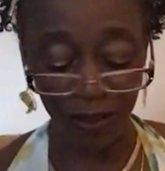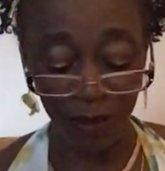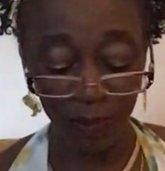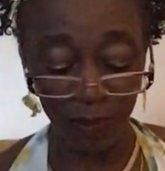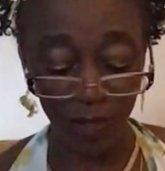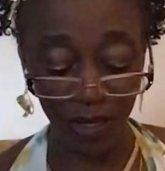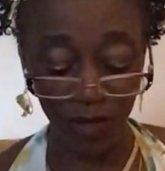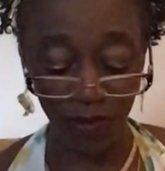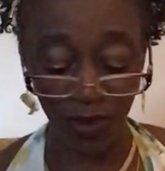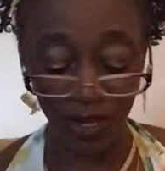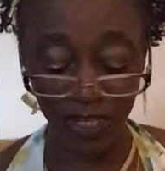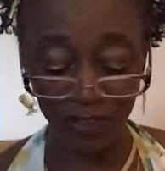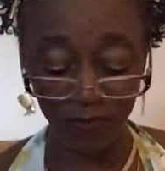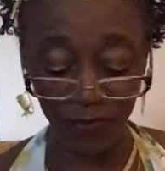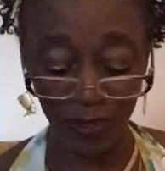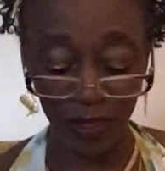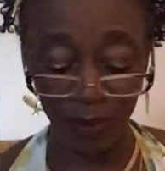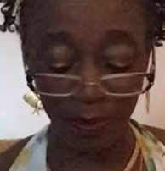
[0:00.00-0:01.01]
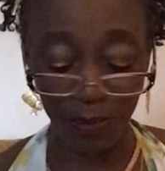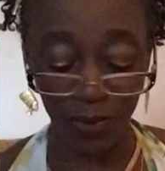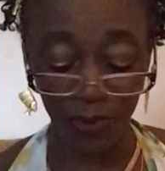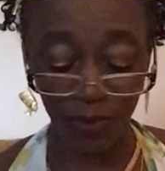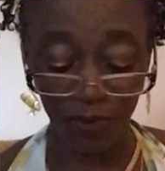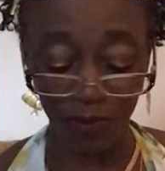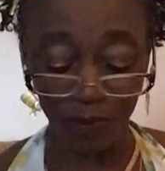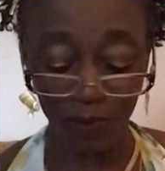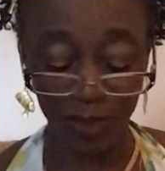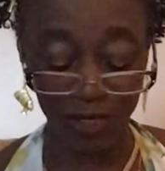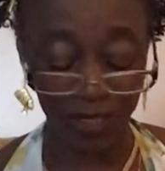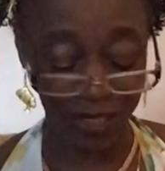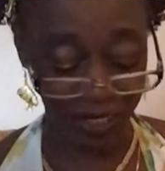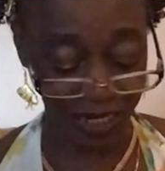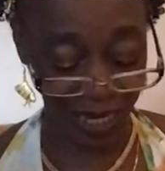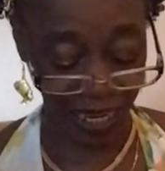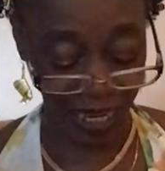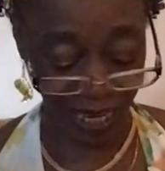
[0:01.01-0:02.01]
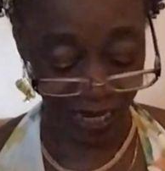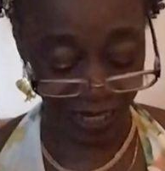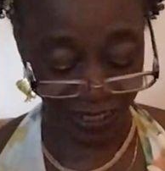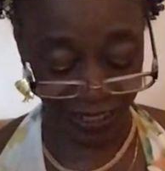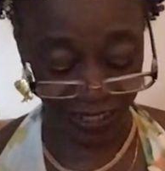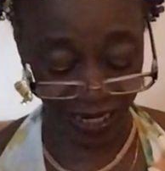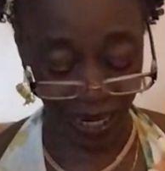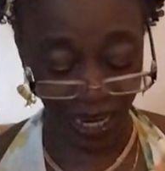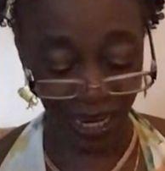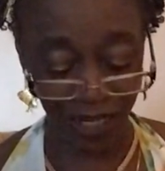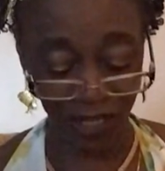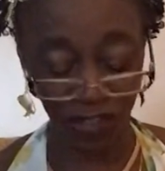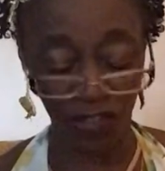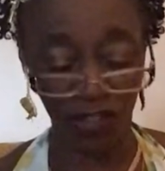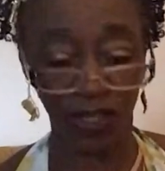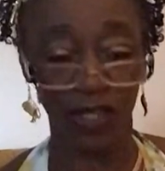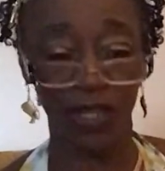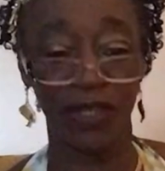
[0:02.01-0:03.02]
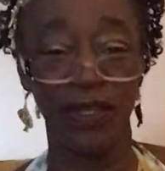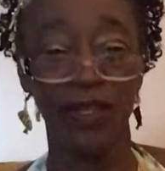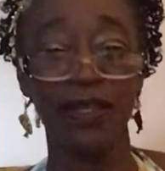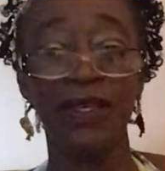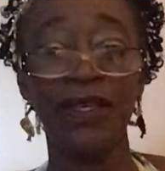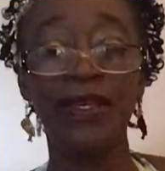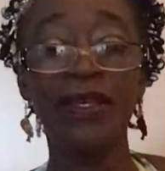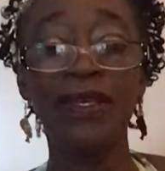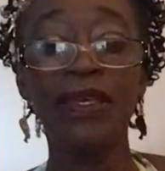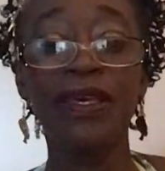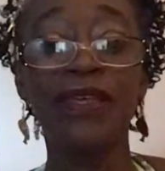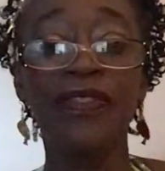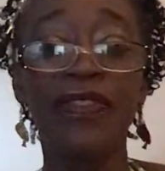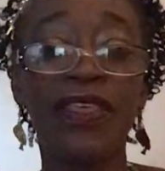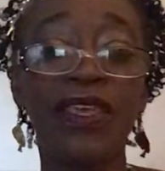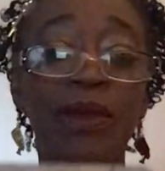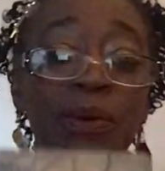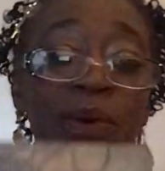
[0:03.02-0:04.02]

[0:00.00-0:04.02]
Be graceful in movement and action. And there